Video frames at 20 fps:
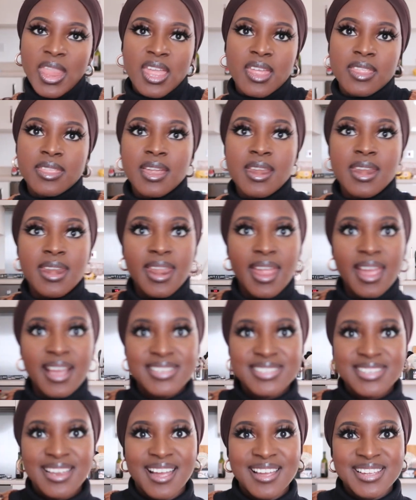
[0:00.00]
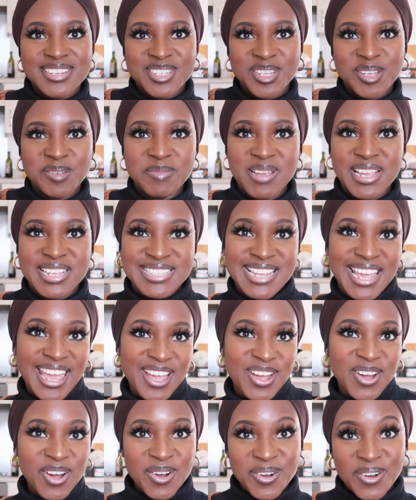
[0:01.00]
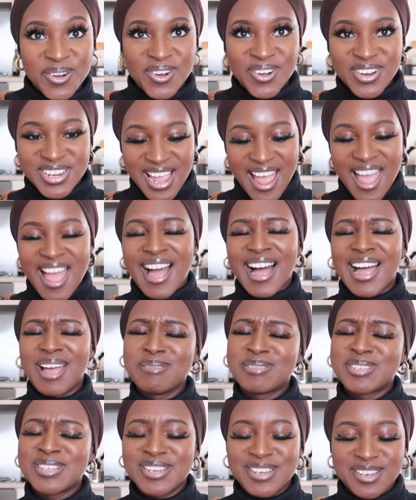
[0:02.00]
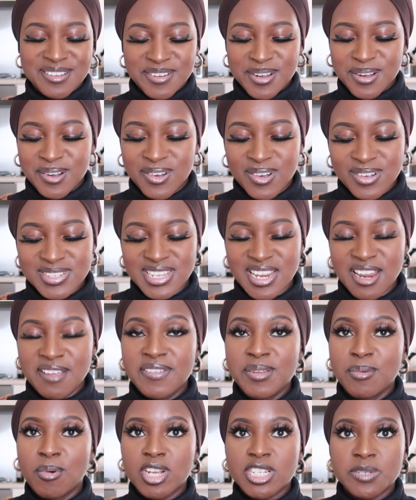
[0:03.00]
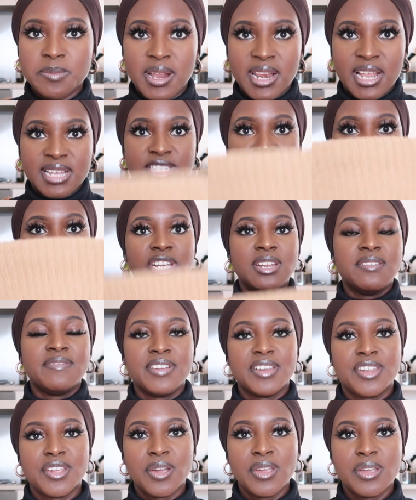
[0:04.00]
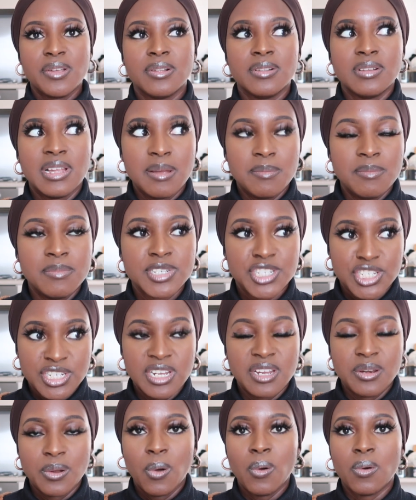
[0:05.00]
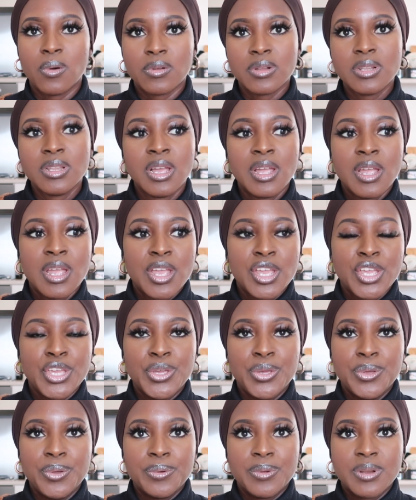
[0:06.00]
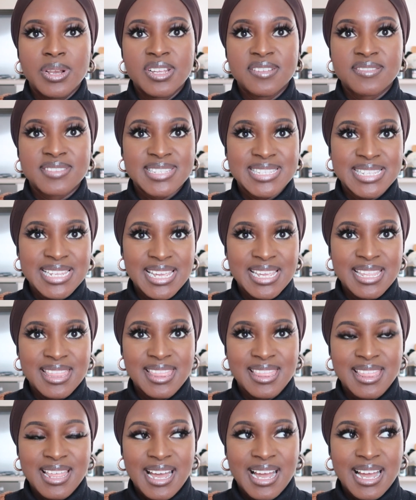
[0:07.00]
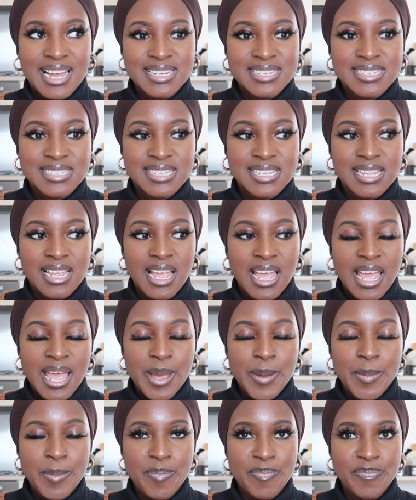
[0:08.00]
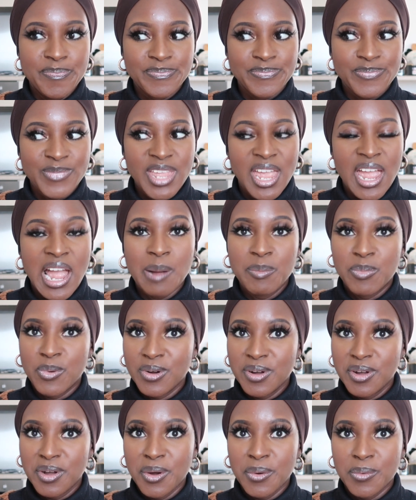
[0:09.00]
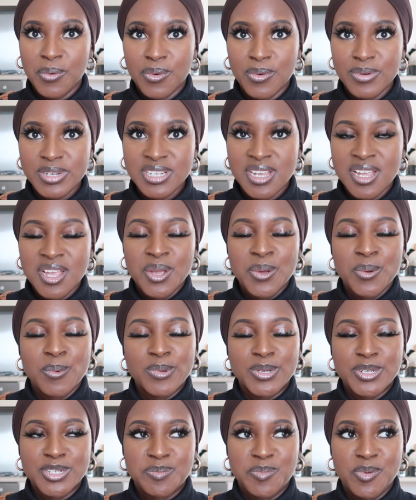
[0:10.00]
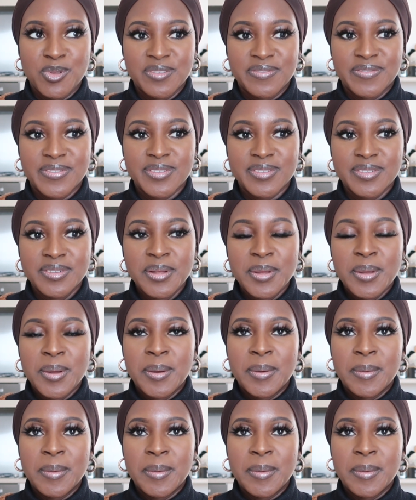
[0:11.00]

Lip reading: The next item is a cord. I absolutely love cords. And if you watch my last Shein video, Shein haul, you will have seen that I bought a cord, which is beautiful.